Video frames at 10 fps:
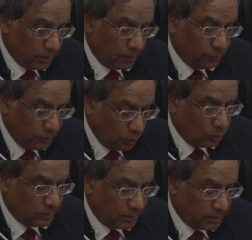uh, we
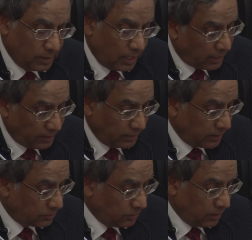know that
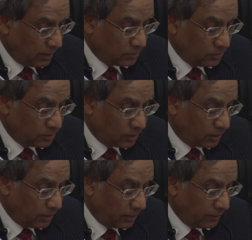RIAC has
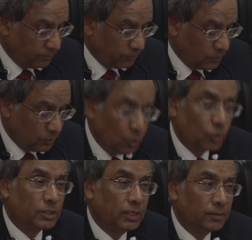recently
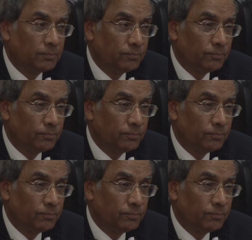noted